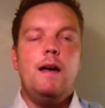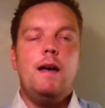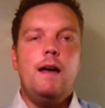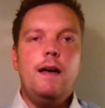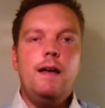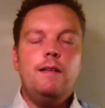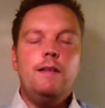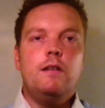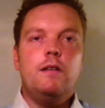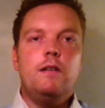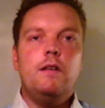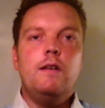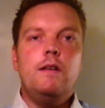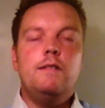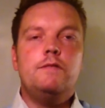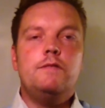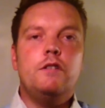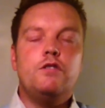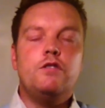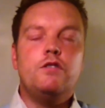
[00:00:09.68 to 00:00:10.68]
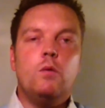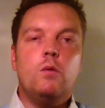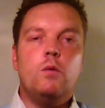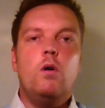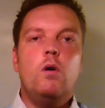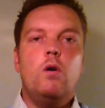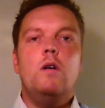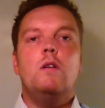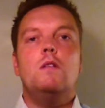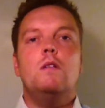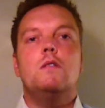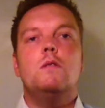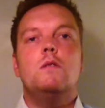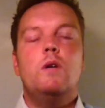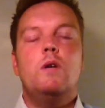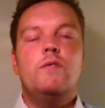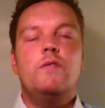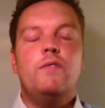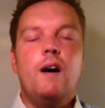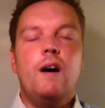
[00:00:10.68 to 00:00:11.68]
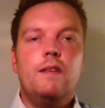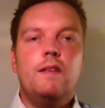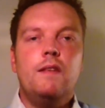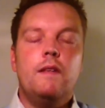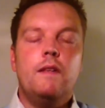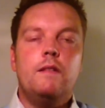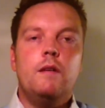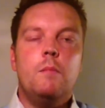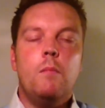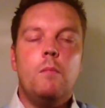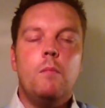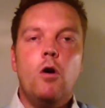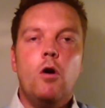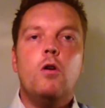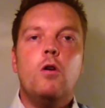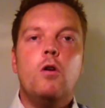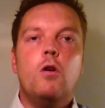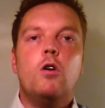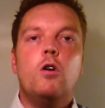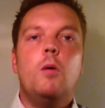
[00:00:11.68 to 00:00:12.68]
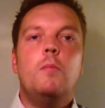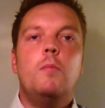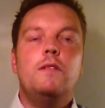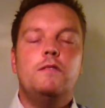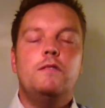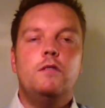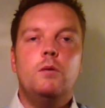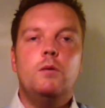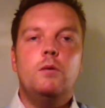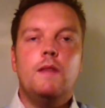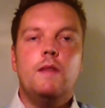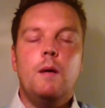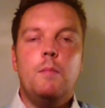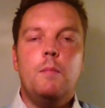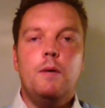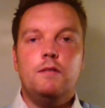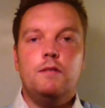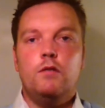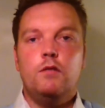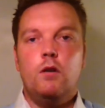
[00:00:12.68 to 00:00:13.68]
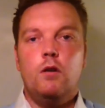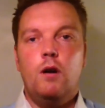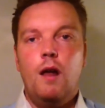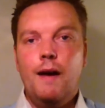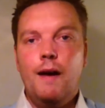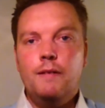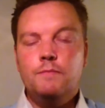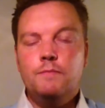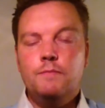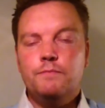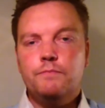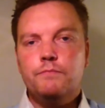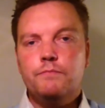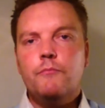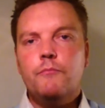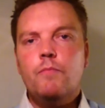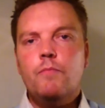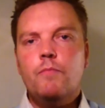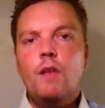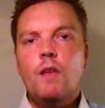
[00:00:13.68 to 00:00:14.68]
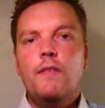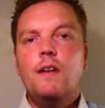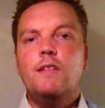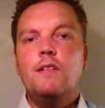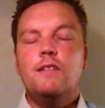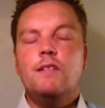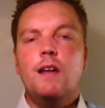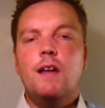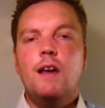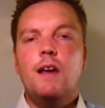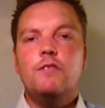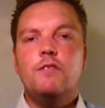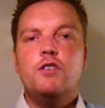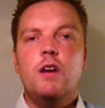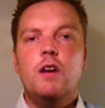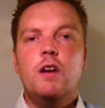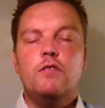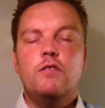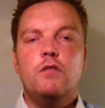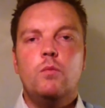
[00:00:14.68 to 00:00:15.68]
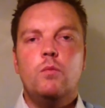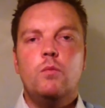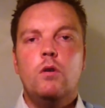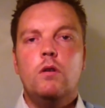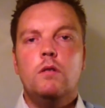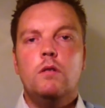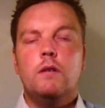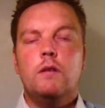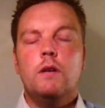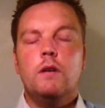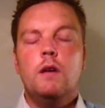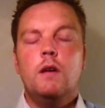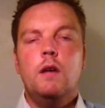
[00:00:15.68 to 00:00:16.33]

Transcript: In today's digital world, we're finding that more and more companies are doing their business online. The internet has changed the world